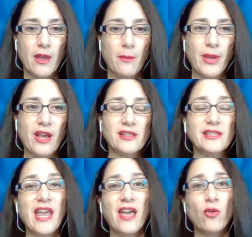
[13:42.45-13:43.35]
because
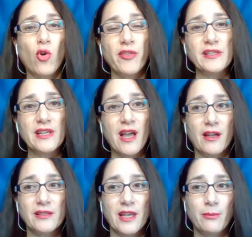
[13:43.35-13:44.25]
they had all this
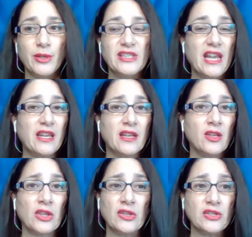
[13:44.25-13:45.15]
content, but they didn't
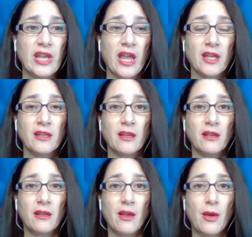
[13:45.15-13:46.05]
understand
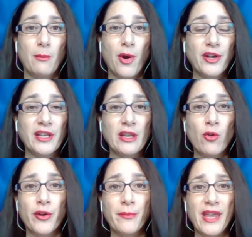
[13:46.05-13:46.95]
marketing
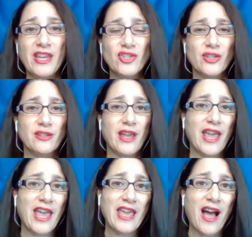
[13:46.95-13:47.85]
automation,
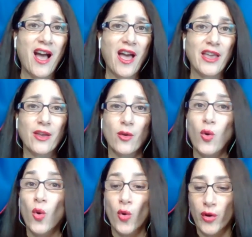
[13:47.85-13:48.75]
AI,
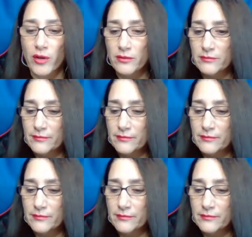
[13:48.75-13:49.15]
or